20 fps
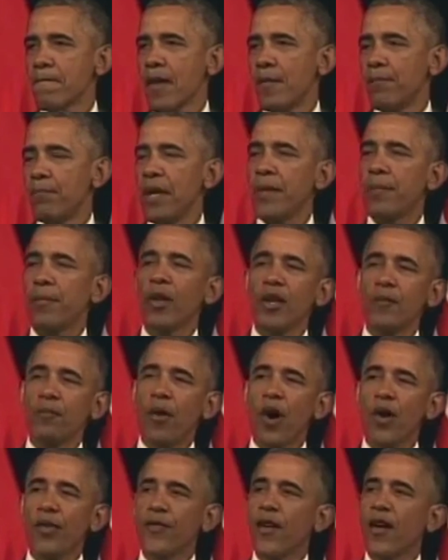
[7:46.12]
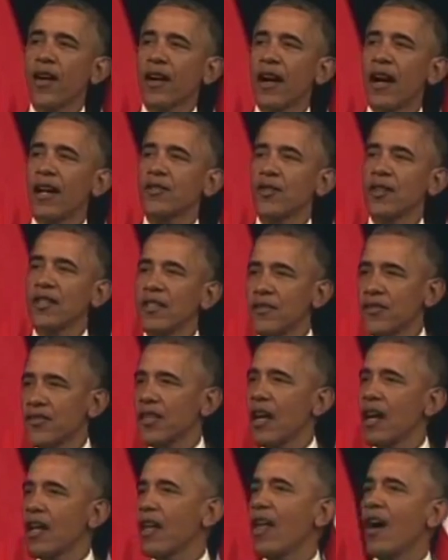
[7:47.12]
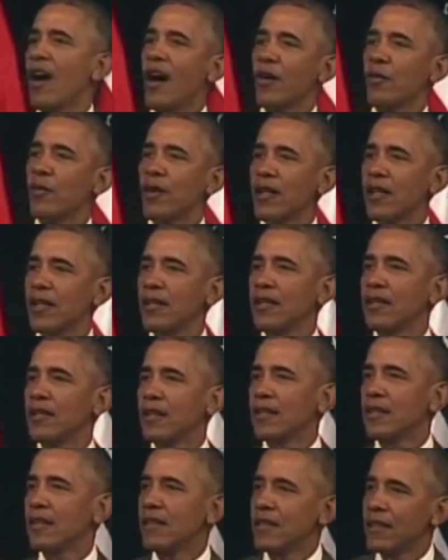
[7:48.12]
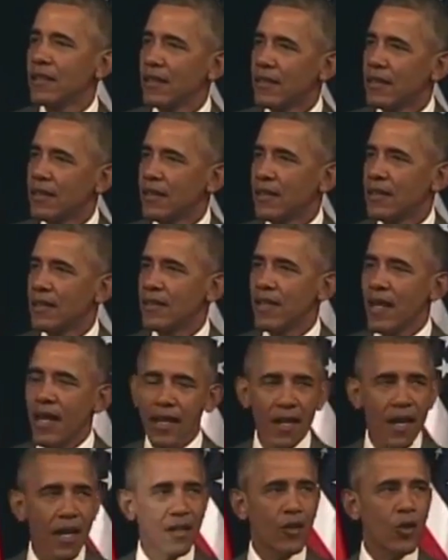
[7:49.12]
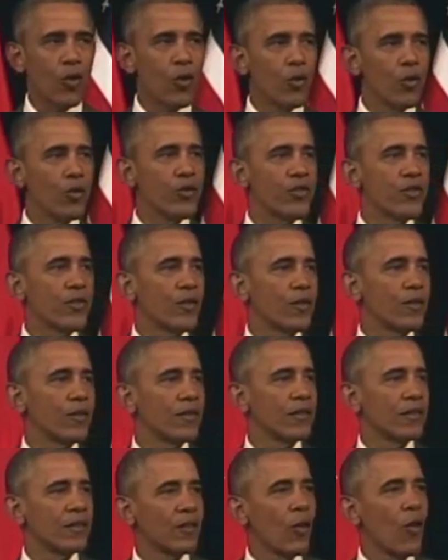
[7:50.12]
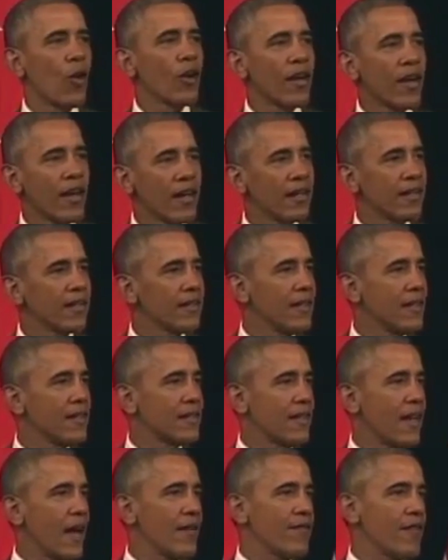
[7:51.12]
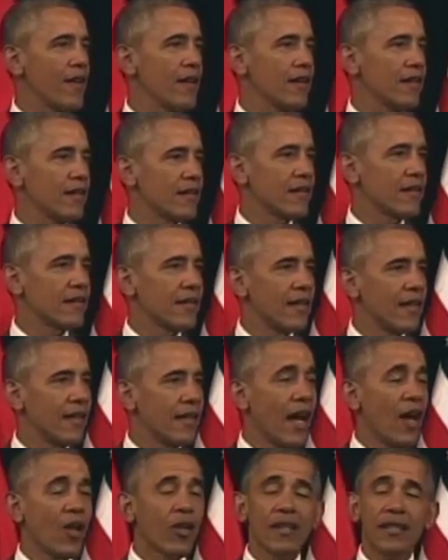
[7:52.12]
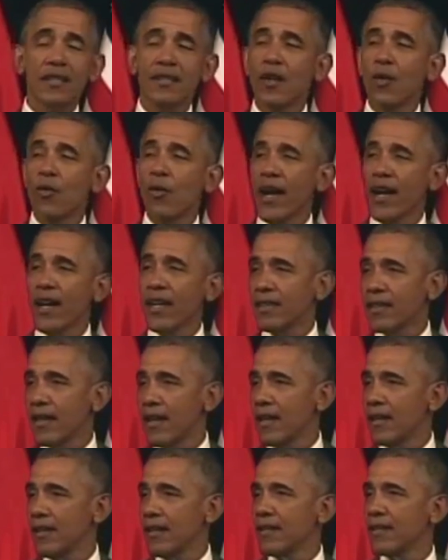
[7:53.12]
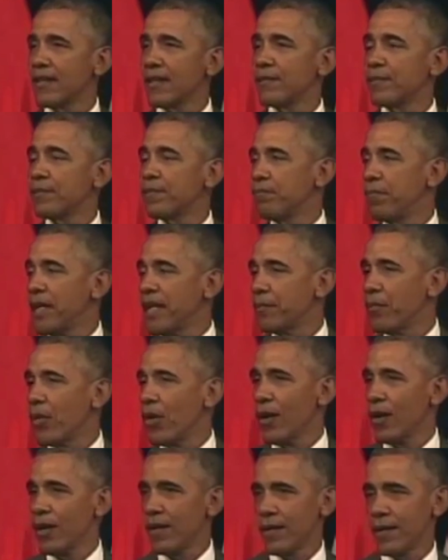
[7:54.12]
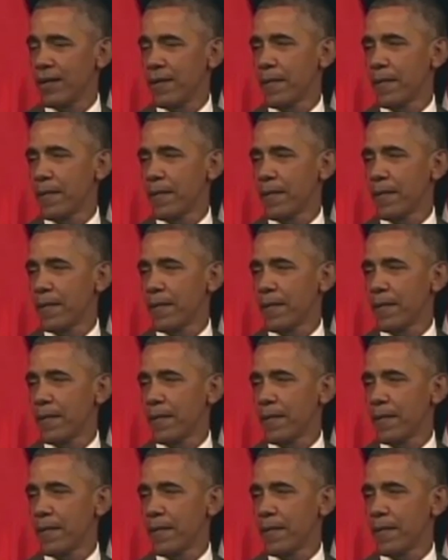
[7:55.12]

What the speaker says: People in both of our countries have sung along with Celia Cruz or Gloria Estefan and now listen to reggaeton or Pitbull.